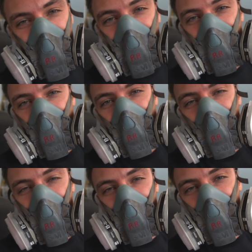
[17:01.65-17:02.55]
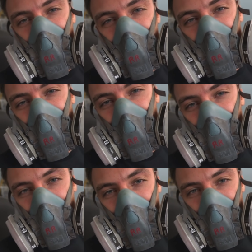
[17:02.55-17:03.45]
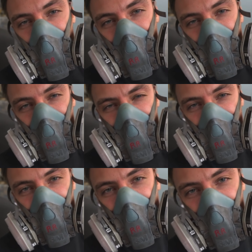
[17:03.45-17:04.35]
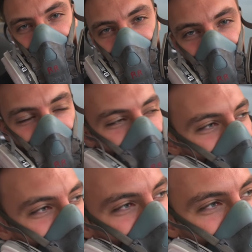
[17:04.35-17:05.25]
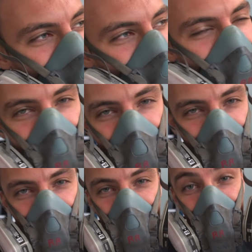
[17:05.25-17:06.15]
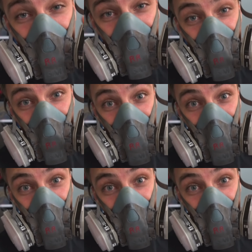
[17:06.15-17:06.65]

gotta stay very far away from the clear. I don't want to get it on the